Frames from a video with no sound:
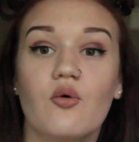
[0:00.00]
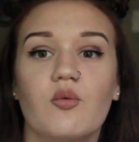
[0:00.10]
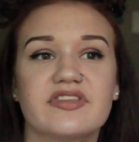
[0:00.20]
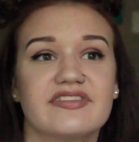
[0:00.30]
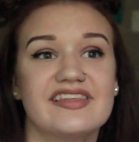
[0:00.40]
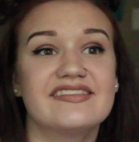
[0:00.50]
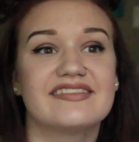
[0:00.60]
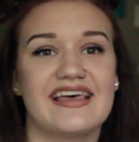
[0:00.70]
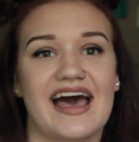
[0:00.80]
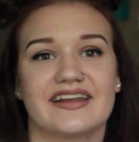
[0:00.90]
What's the
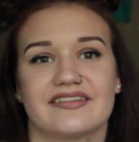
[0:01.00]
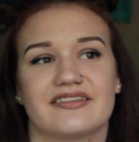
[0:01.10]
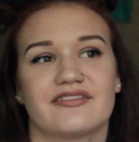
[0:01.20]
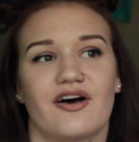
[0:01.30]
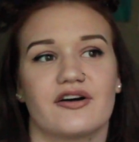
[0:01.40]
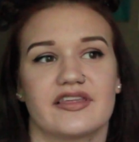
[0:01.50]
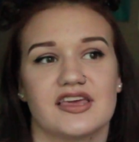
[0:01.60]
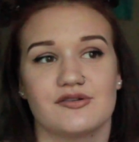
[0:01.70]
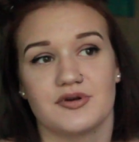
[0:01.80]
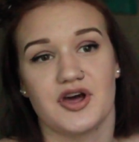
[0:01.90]
saddest song
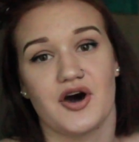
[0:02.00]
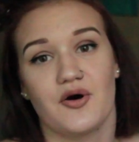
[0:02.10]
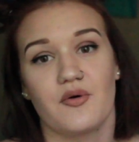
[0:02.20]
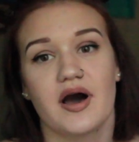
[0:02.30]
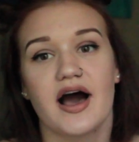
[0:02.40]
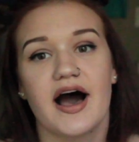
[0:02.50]
that you know?